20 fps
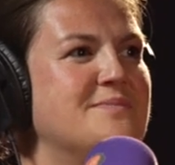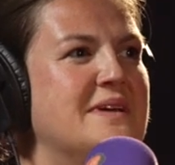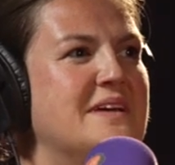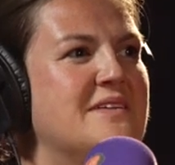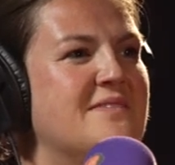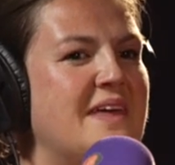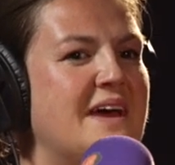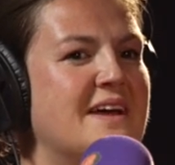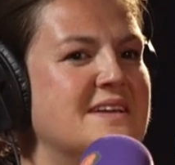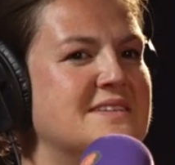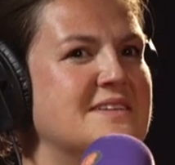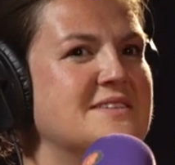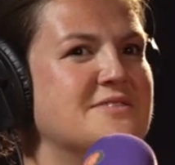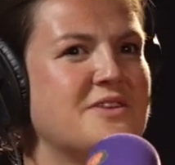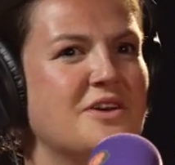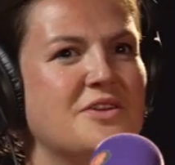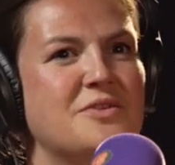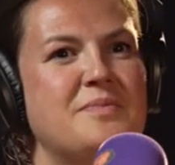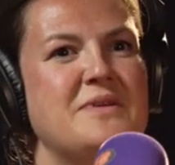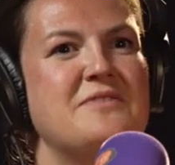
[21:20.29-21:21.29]
bit of that is it's
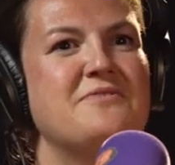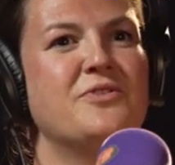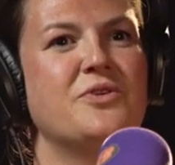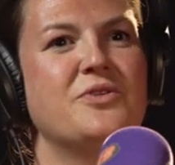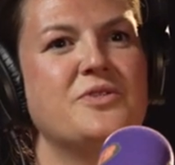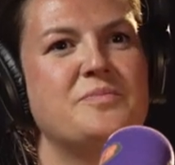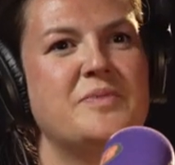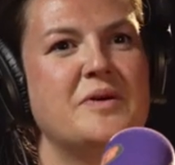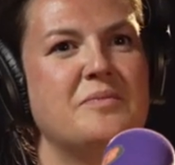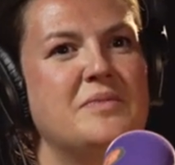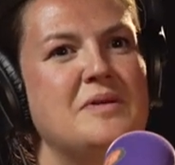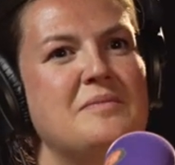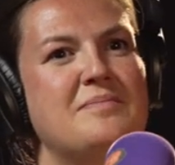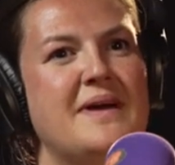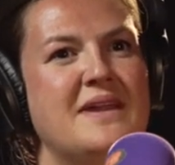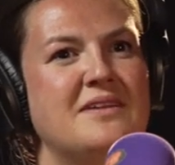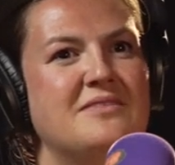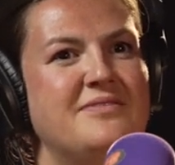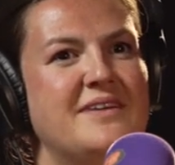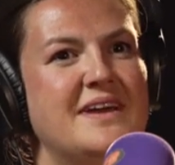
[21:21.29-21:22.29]
got to be for the public
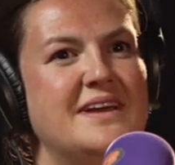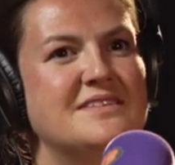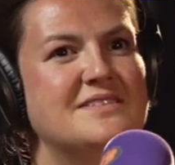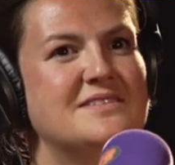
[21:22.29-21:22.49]
benefit.